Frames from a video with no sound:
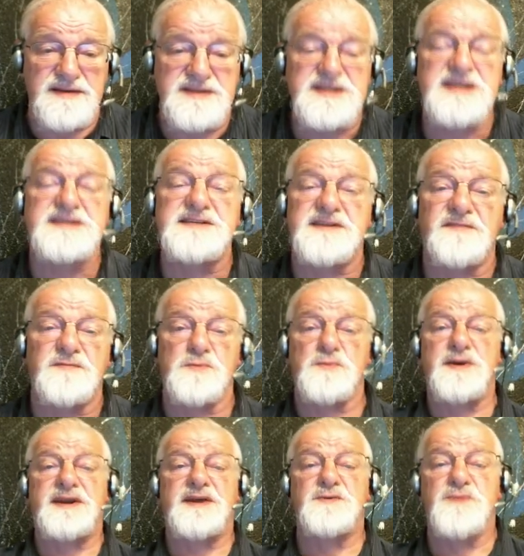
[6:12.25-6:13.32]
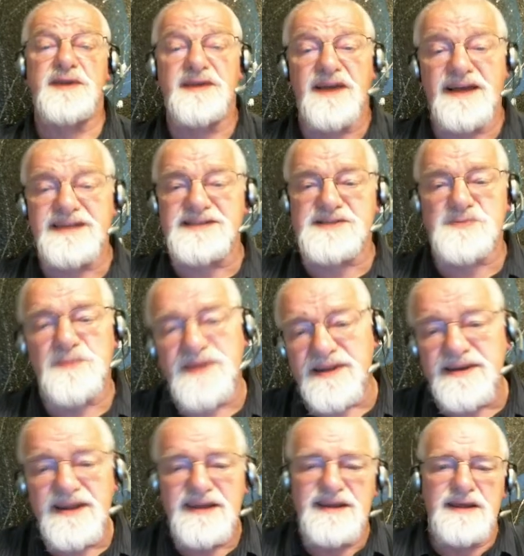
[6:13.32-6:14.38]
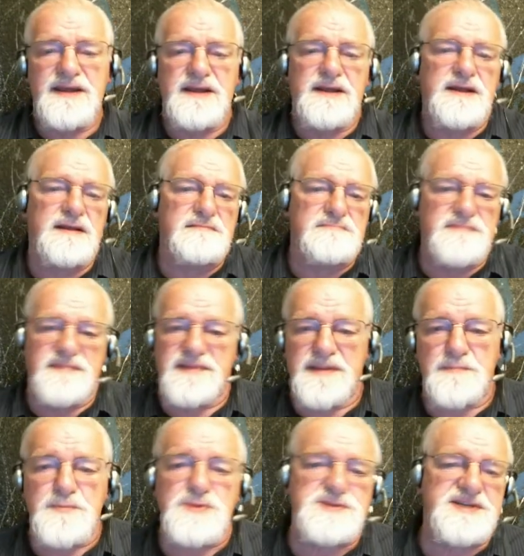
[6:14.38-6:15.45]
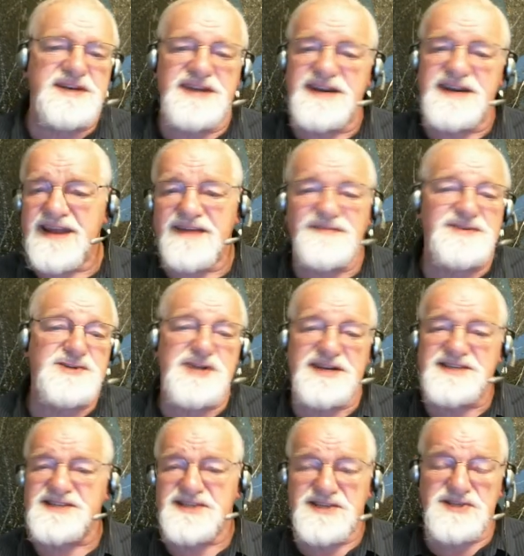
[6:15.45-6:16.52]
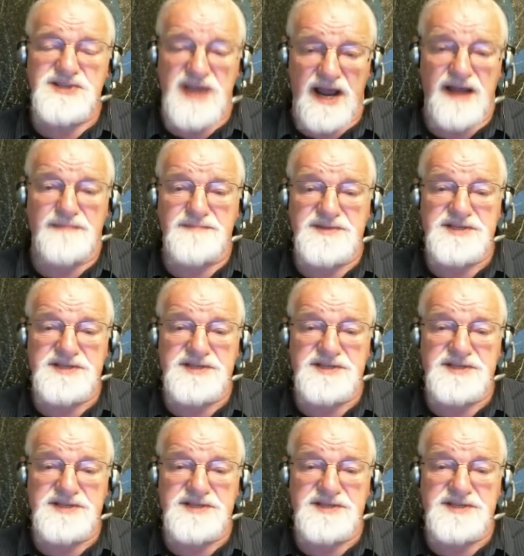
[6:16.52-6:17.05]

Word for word: tickets for running red lights when the person didn't have a chance to stop.